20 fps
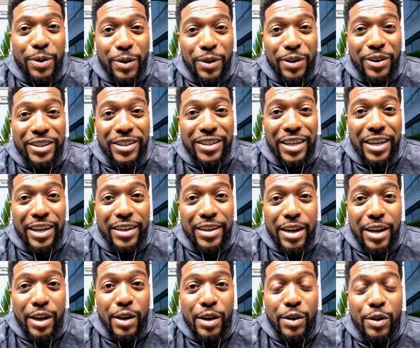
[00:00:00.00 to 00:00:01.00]
people
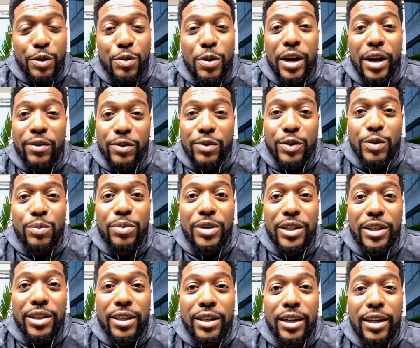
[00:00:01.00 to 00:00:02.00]
understand you have to
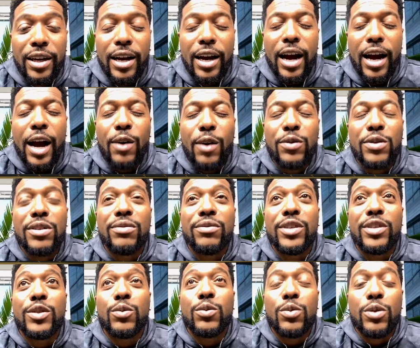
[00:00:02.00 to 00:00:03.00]
be out
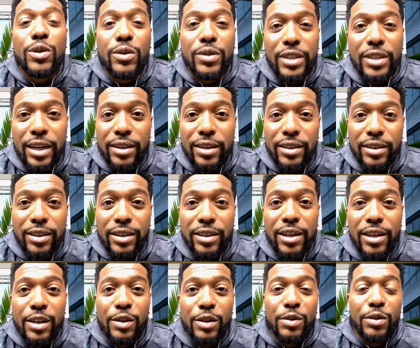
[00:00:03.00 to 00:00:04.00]
of this world
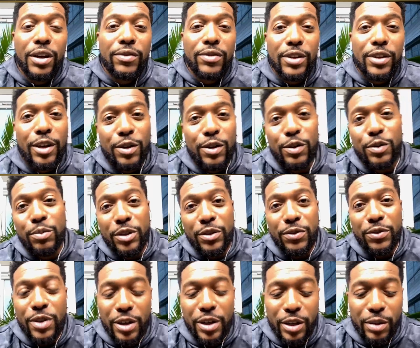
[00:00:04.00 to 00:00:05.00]
talented. You have to not only
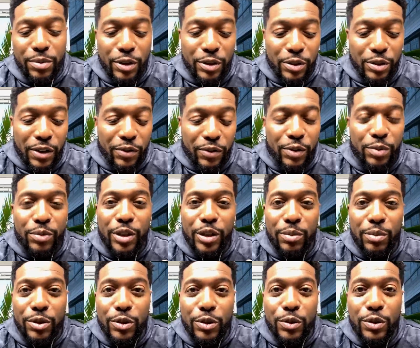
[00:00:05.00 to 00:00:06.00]
be funny, but you have to
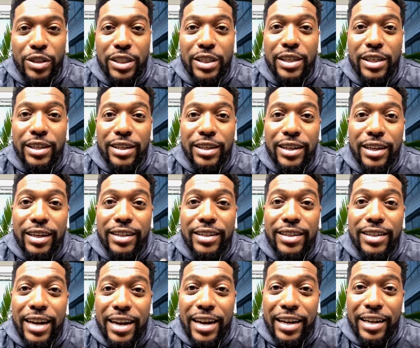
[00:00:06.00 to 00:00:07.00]
be able to sing,
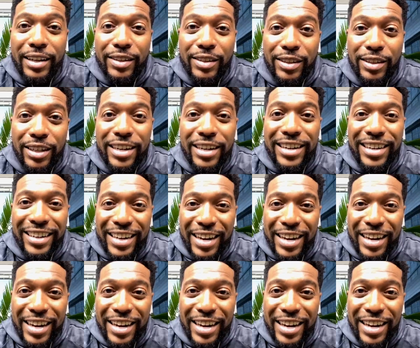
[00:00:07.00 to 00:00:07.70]
dance,